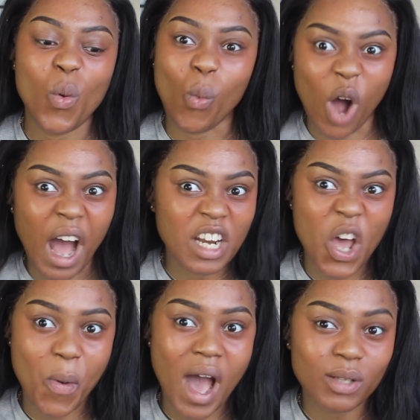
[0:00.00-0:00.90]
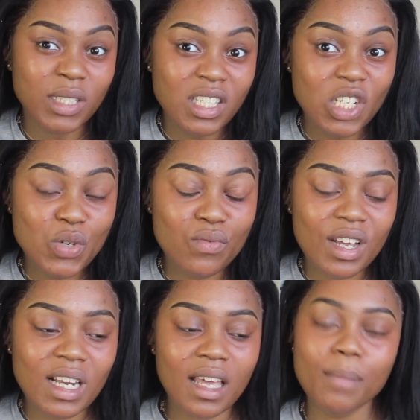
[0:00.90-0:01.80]
what I know how to do
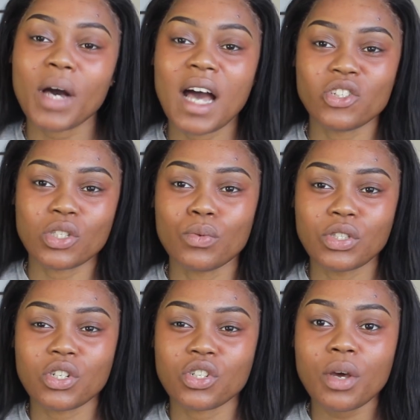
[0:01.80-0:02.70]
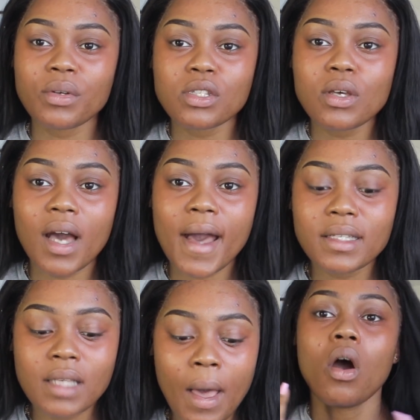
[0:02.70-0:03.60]
really, but I just wanted to show it to you
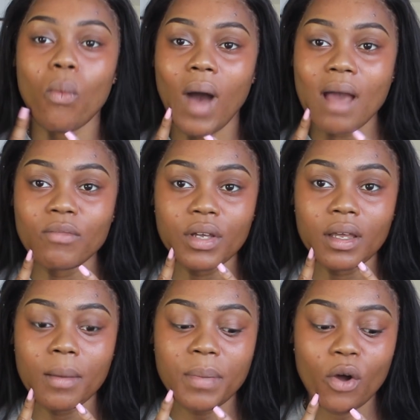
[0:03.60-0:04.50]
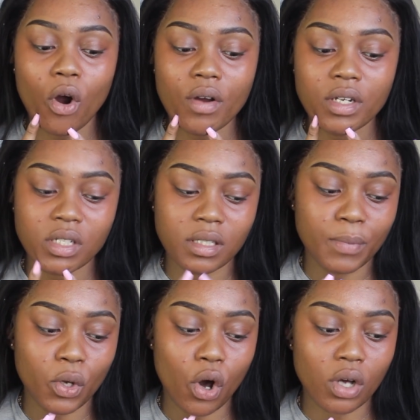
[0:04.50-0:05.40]
guys. Why I'm looking a bit orange is
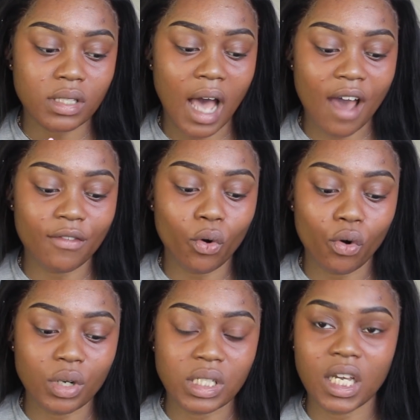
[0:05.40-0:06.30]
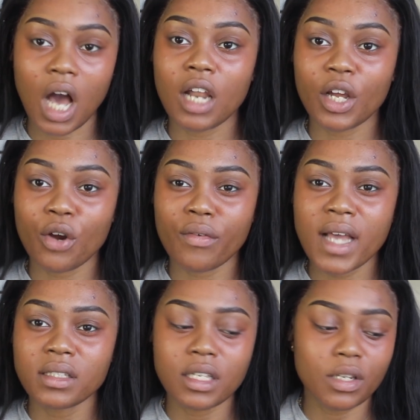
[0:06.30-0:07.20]
because I've already color
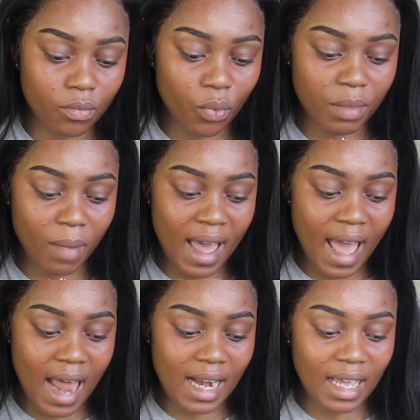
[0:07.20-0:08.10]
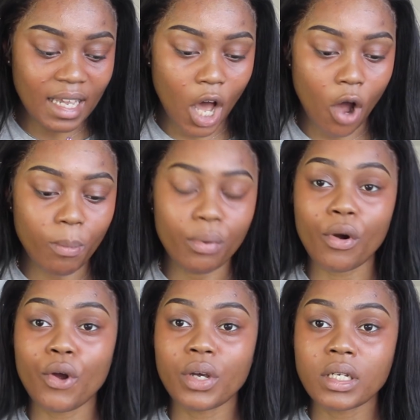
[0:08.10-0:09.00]
corrected with my LA Girl
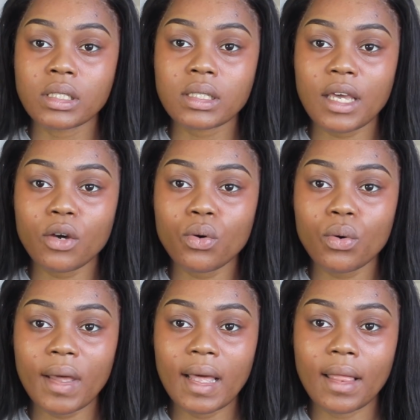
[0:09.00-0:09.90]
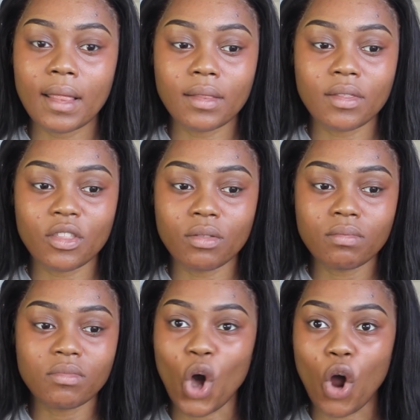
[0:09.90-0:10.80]
Pro Conceal in
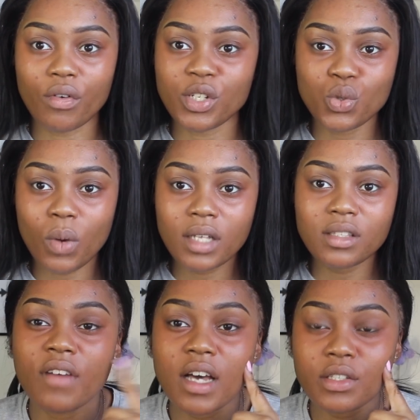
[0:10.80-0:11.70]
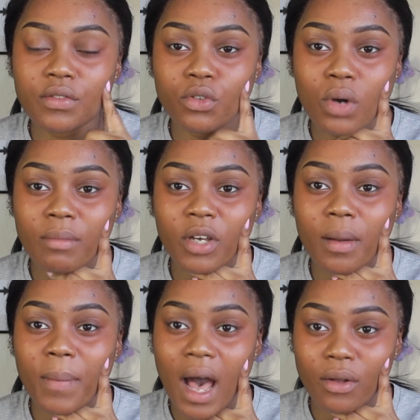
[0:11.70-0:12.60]
the orange one. First of all, I'm
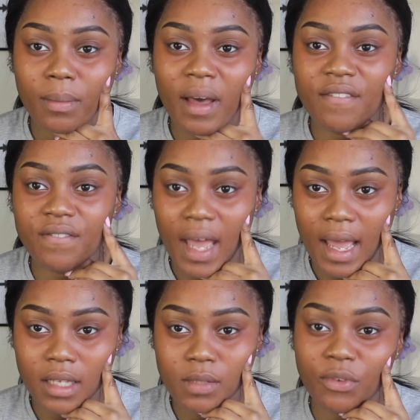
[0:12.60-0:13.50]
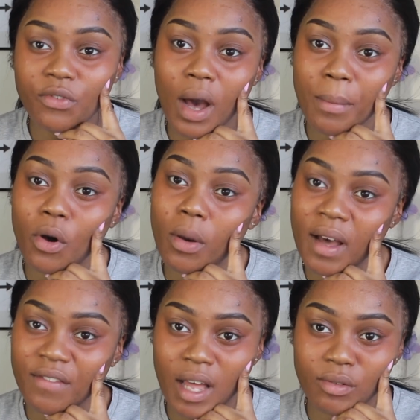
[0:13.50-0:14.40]
gonna powder my face before I put on
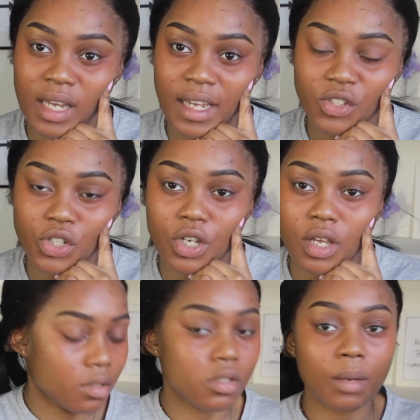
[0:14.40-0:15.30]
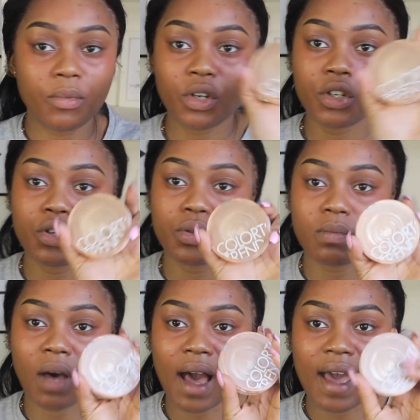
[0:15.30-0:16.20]
my foundation. So I'm gonna use
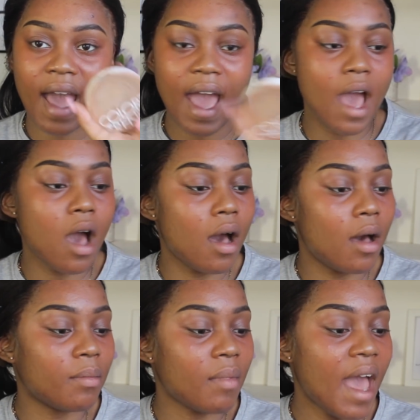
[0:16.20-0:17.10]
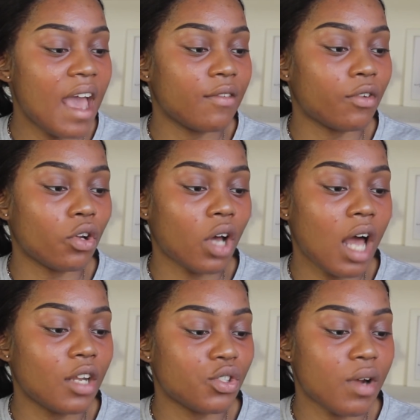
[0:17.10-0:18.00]
my Avon
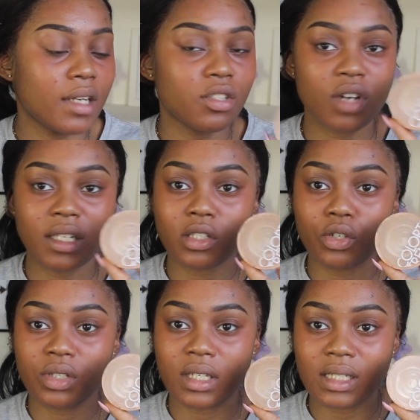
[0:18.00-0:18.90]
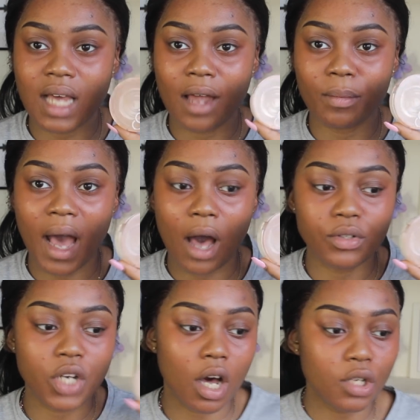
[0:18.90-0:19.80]
Color Trend translucent tan
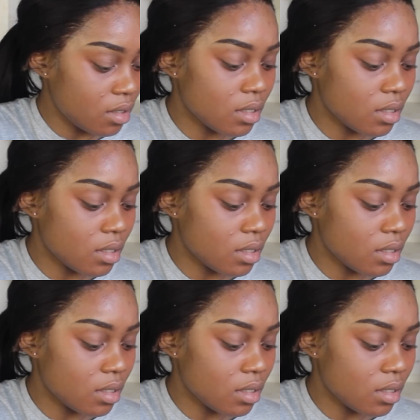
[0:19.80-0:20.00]
powder.